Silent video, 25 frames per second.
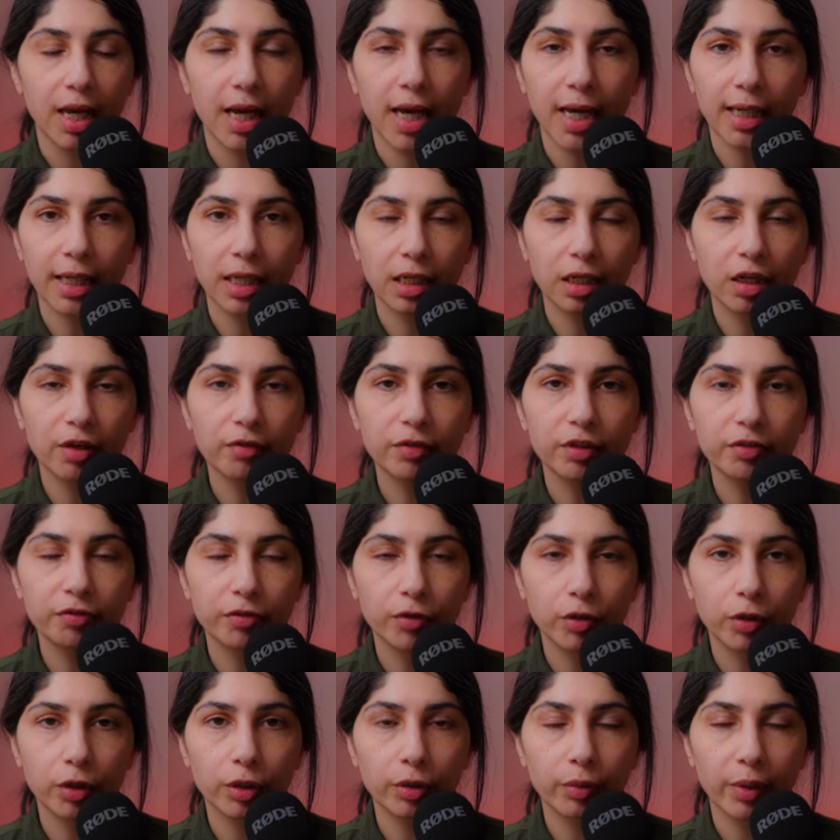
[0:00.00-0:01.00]
And I love the
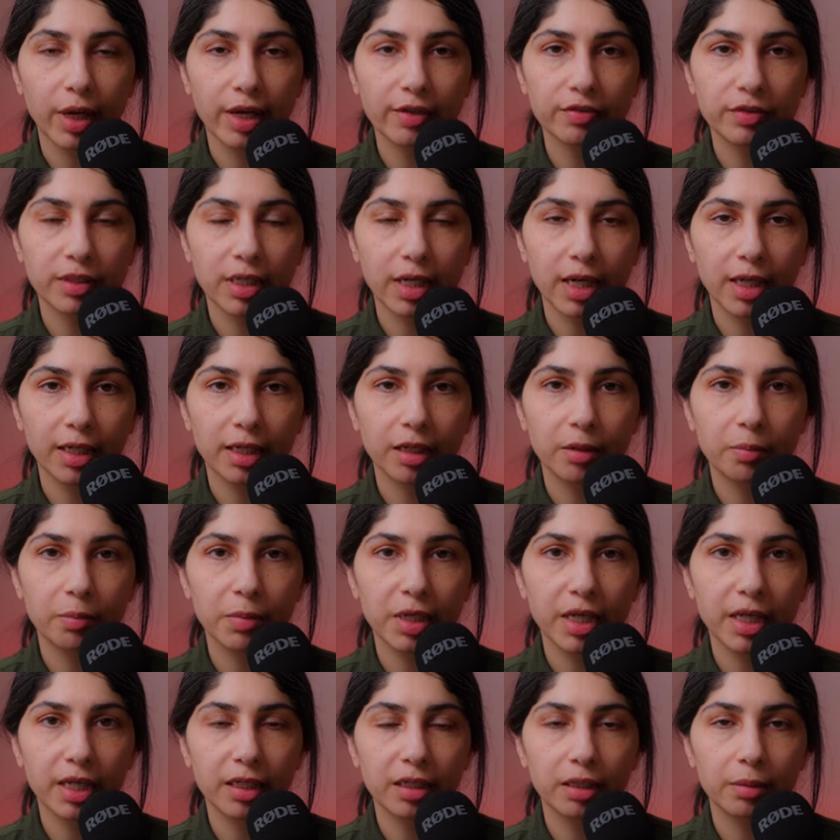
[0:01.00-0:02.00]
photographs that I can
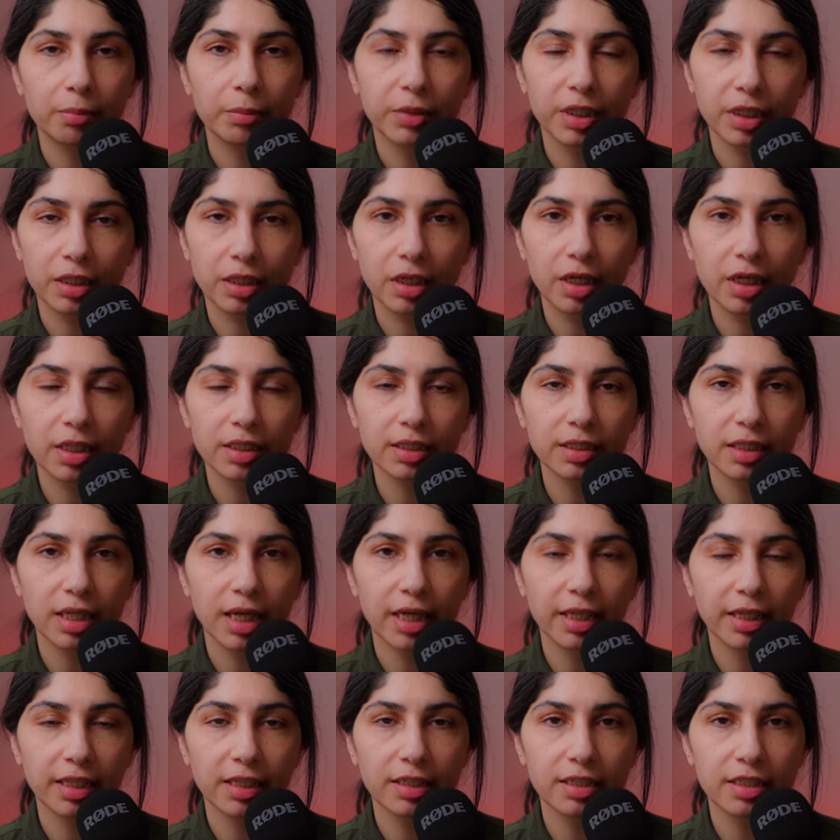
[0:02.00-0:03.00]
make because
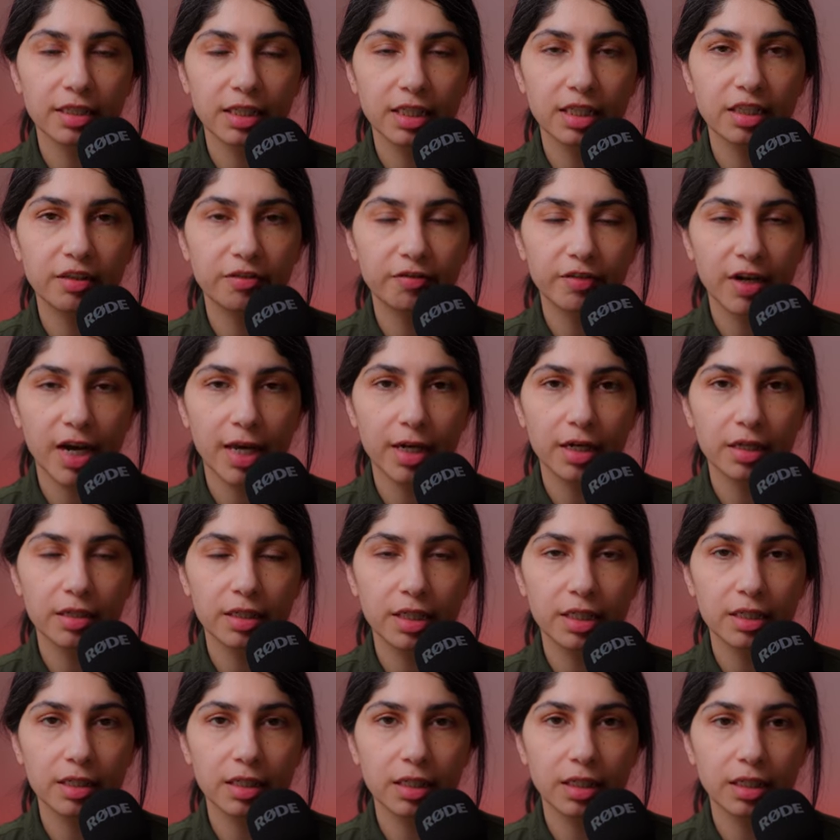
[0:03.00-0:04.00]
I can see the finer
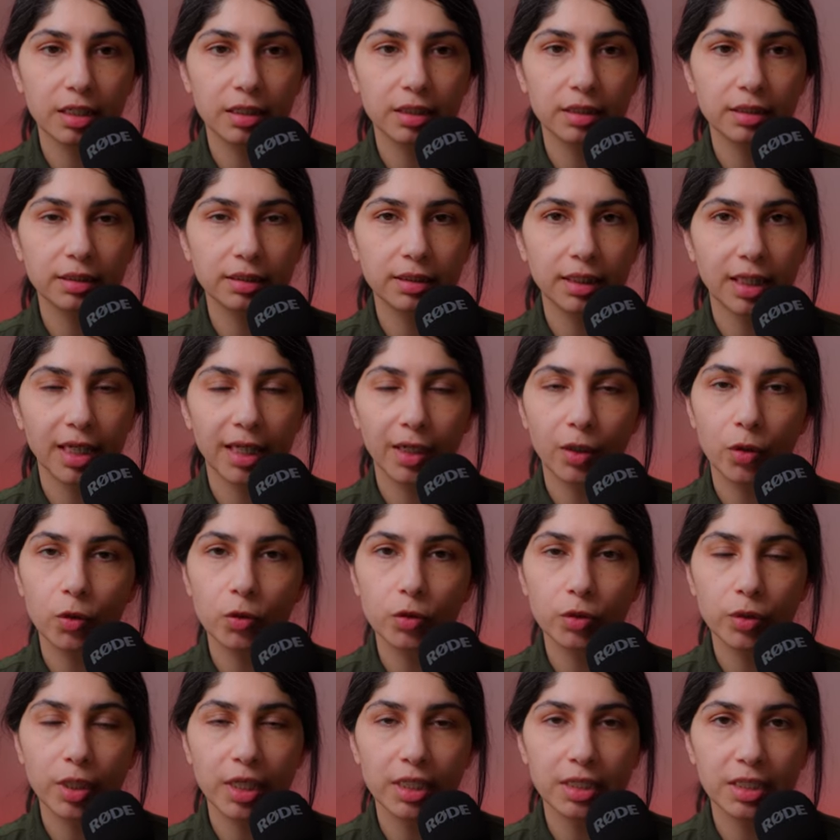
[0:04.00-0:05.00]
details and
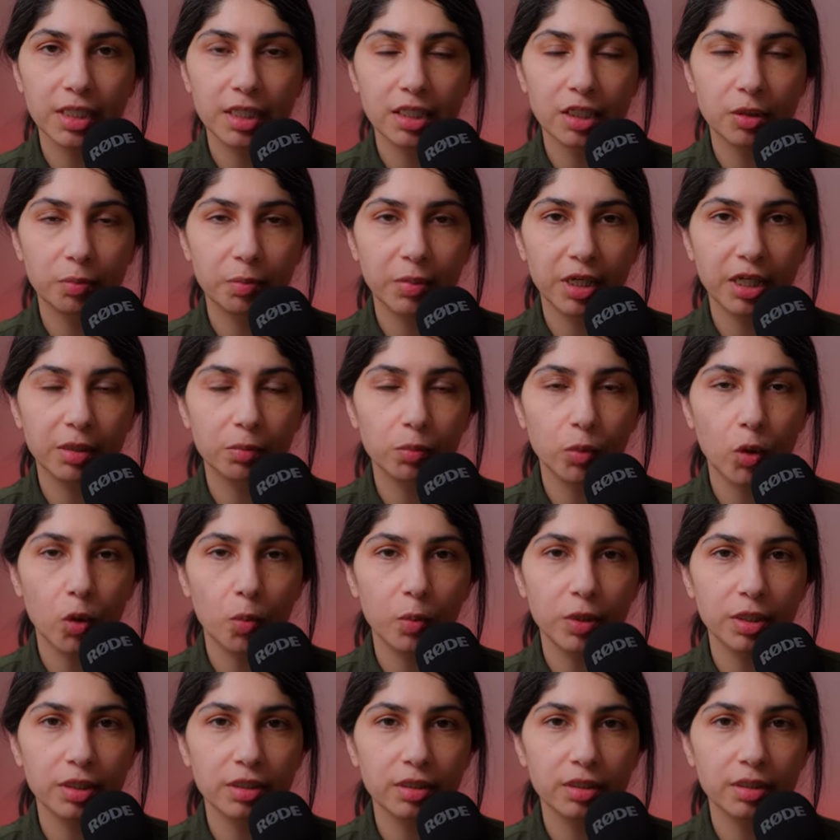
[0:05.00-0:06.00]
also anticipate
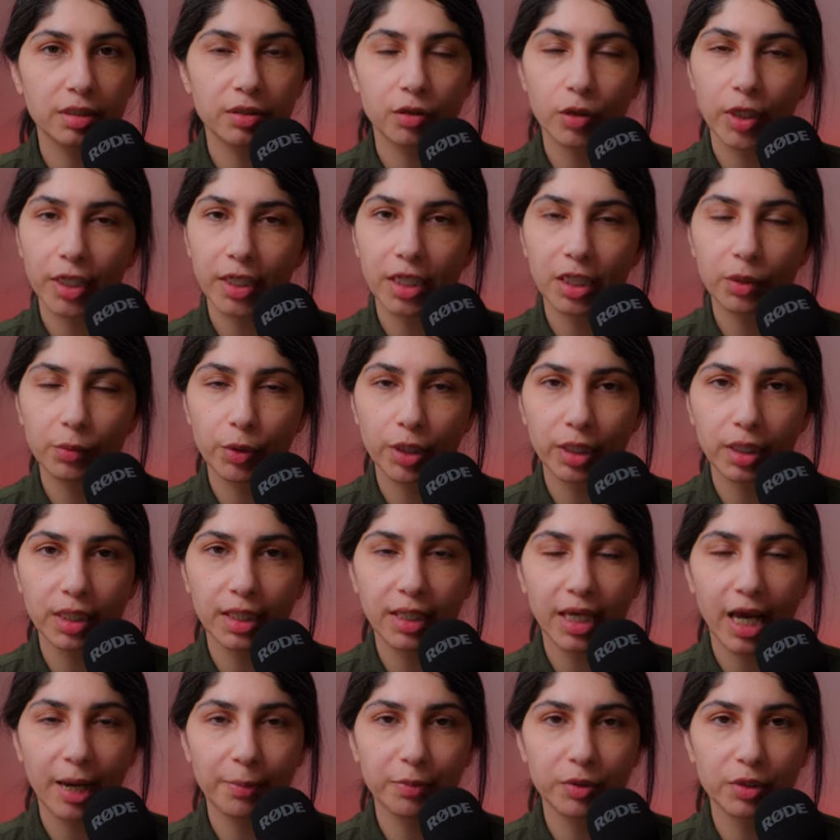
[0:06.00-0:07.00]
moments so I can quickly
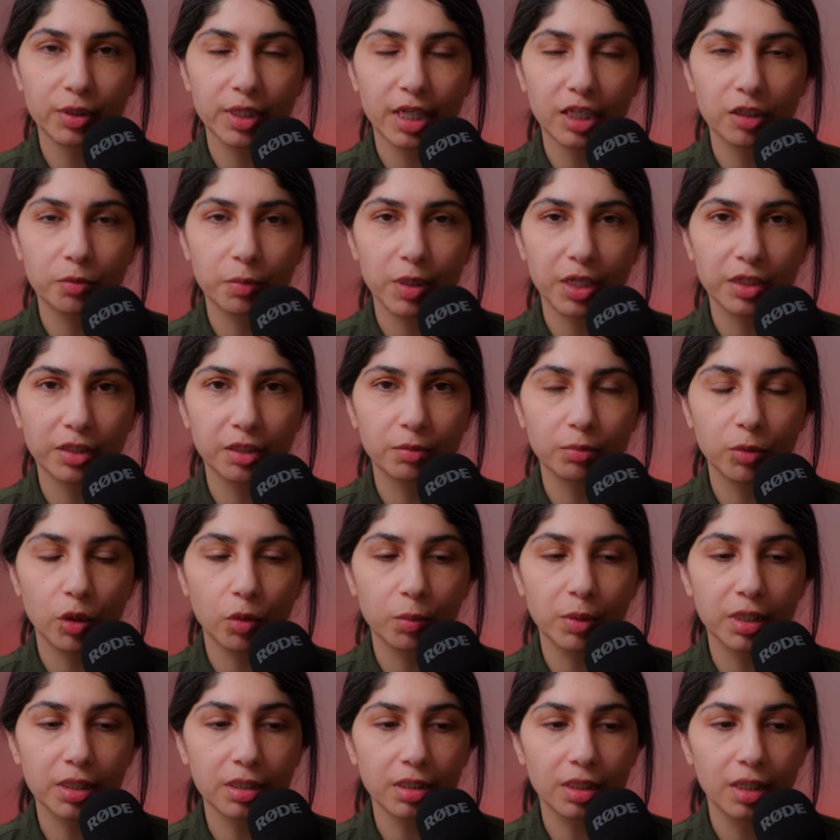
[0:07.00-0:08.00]
capture that special
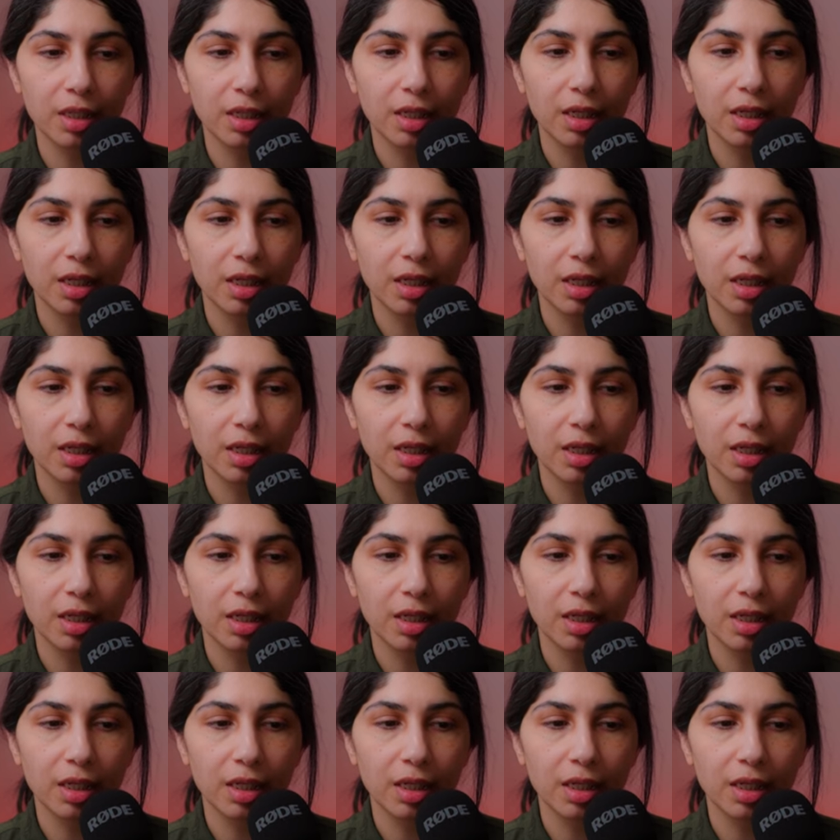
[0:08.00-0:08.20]
moment.